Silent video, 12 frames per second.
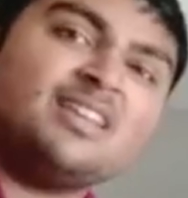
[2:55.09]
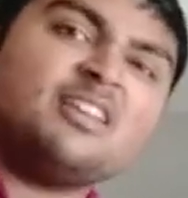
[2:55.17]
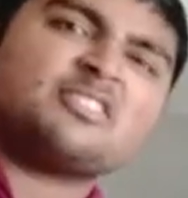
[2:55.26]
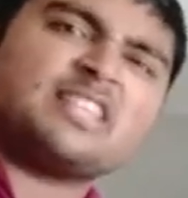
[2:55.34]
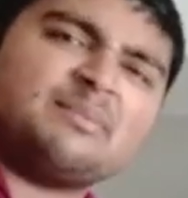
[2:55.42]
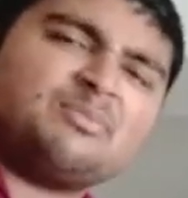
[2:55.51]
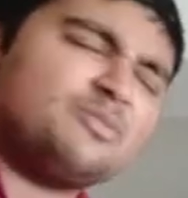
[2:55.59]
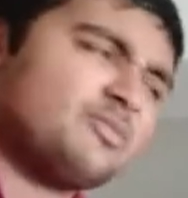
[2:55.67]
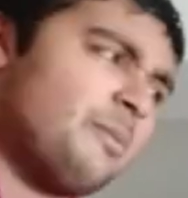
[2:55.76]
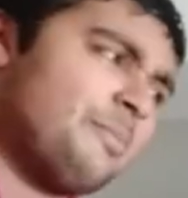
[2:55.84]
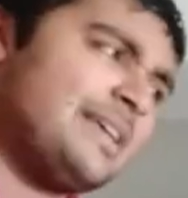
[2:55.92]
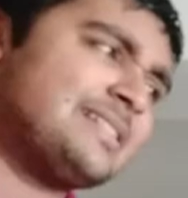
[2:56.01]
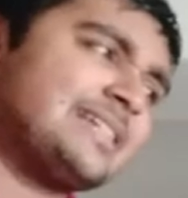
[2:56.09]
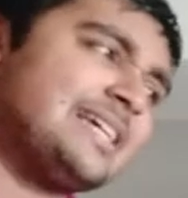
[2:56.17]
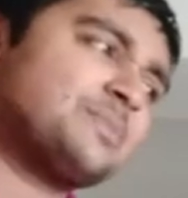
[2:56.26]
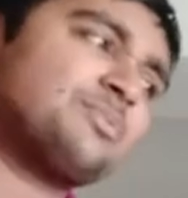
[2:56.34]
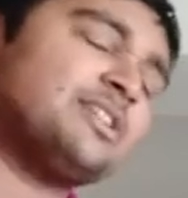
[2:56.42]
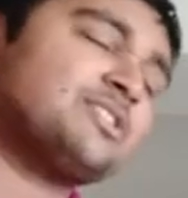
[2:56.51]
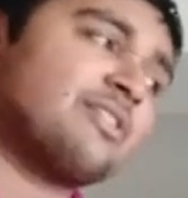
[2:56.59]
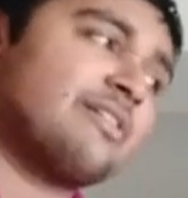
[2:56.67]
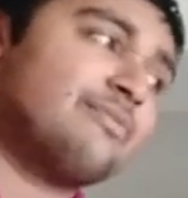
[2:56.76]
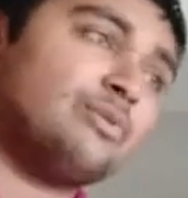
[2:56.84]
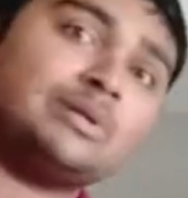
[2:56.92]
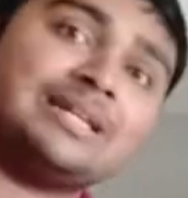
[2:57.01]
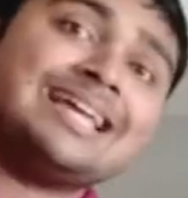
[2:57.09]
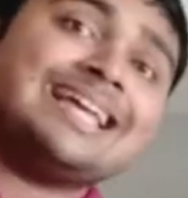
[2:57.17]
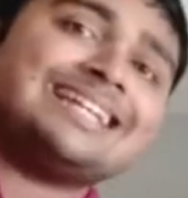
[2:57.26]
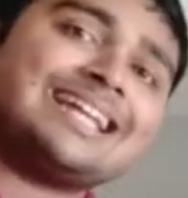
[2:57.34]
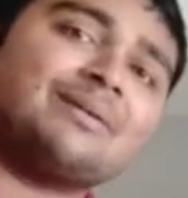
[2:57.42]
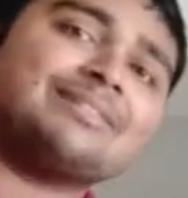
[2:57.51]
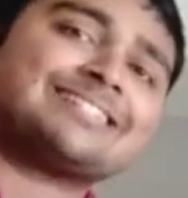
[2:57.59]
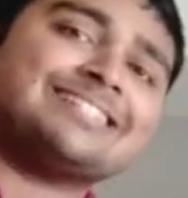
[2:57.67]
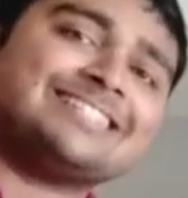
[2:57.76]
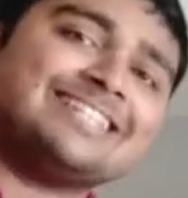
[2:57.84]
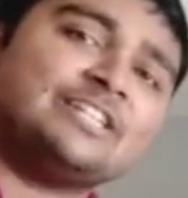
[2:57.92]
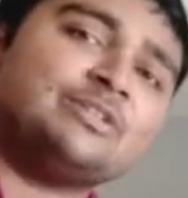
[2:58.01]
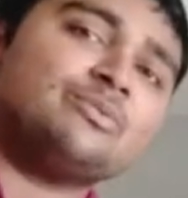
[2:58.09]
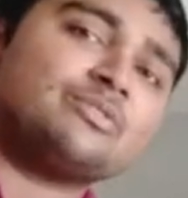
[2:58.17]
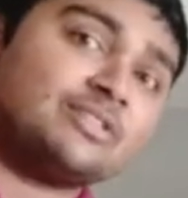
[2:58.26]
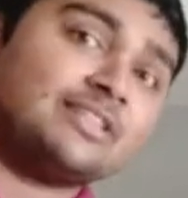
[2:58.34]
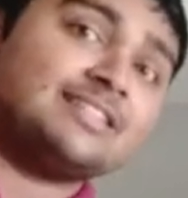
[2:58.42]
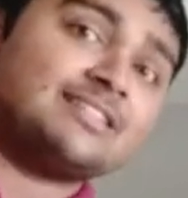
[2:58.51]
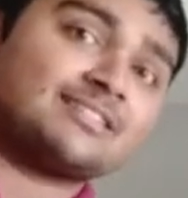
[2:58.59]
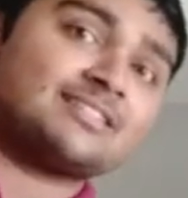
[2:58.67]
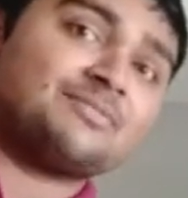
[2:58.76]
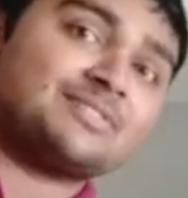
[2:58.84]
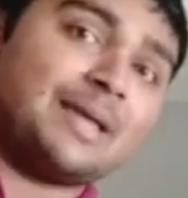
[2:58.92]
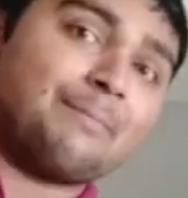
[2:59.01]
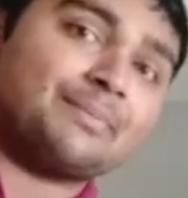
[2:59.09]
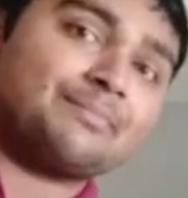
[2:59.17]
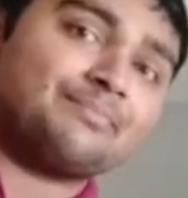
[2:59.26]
So that proves our base case, pretty straightforward. Now let's continue to the inductive step.